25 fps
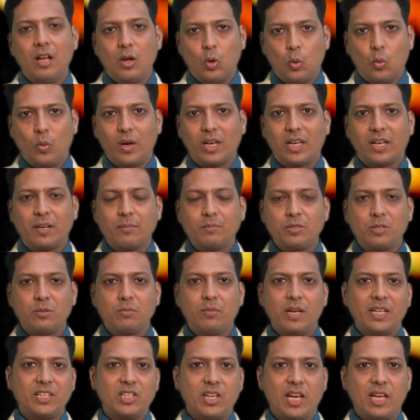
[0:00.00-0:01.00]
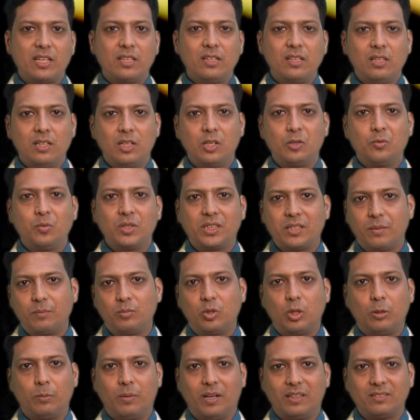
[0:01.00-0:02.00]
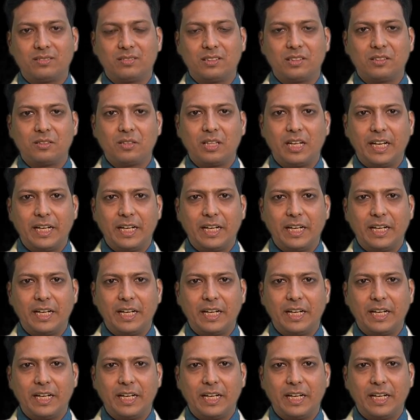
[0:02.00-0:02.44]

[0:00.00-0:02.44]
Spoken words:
Welcome to my channel Learn with Abdul Basit.